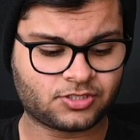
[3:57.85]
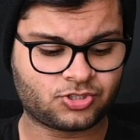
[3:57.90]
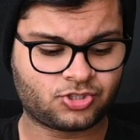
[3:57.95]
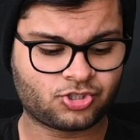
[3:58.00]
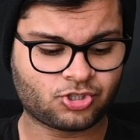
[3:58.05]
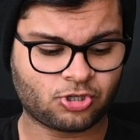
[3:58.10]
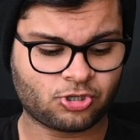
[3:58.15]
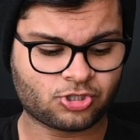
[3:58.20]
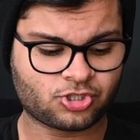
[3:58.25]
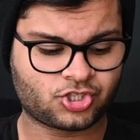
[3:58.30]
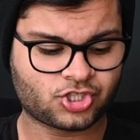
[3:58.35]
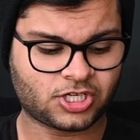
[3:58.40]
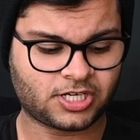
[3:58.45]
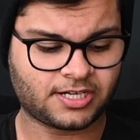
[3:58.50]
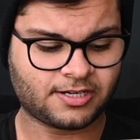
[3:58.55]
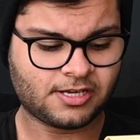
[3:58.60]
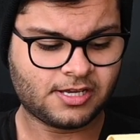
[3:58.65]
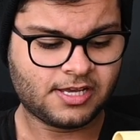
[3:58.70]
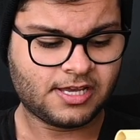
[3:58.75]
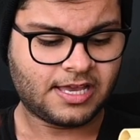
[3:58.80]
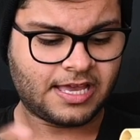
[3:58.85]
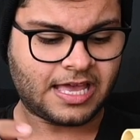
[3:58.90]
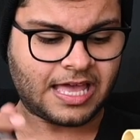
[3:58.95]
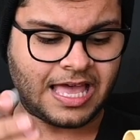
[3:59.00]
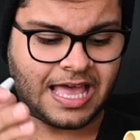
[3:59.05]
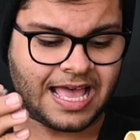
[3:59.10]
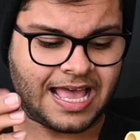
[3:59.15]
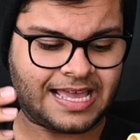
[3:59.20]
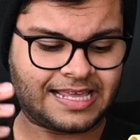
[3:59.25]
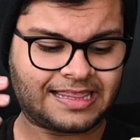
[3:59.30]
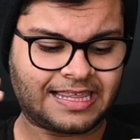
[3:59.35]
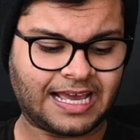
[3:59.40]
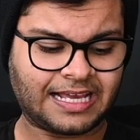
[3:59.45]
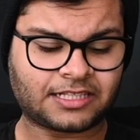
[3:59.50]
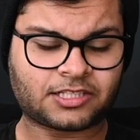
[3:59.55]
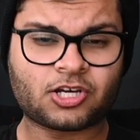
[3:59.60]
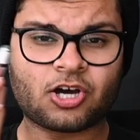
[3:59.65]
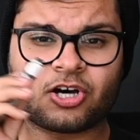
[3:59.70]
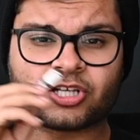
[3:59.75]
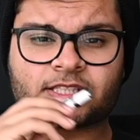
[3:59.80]
Georgia, and
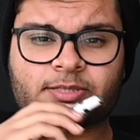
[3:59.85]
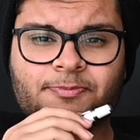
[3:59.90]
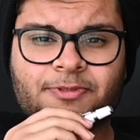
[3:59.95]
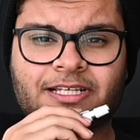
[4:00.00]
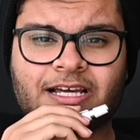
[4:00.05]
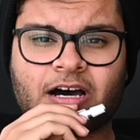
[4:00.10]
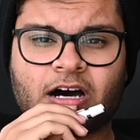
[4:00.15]
that cost me